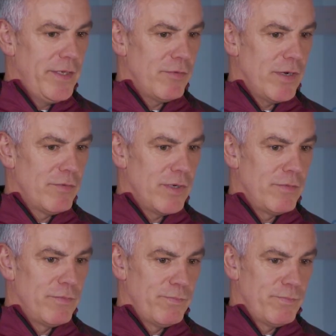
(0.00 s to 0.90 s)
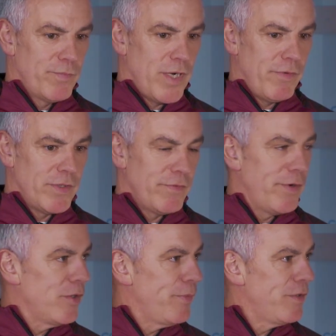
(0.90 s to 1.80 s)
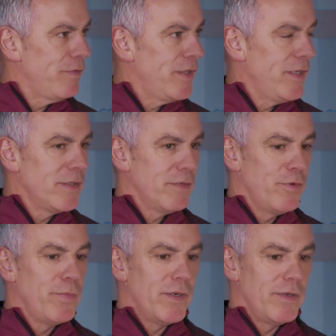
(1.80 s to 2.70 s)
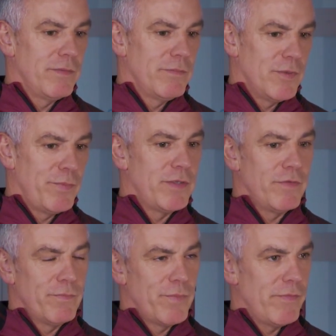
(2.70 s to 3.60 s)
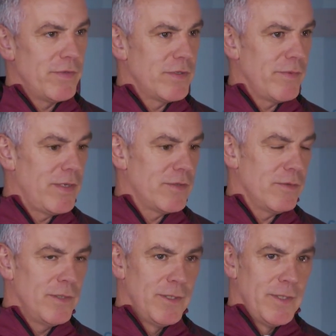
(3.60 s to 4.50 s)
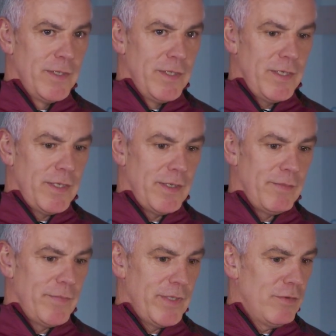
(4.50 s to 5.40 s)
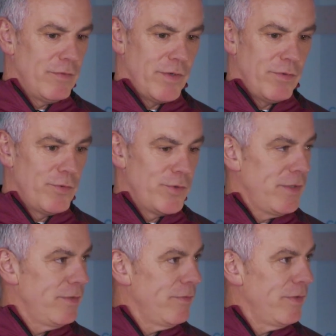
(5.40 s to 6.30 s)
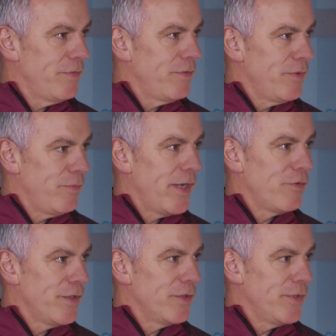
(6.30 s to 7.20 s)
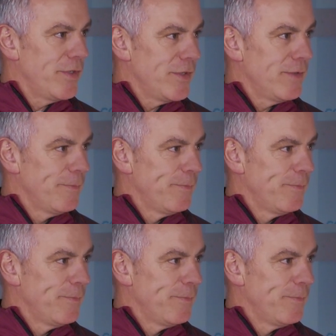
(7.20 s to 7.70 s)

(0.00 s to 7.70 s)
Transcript: think our province is very competitive. I think it's a football and competitive province as well. So looking forward to it, yeah. We are trying to win it, yeah.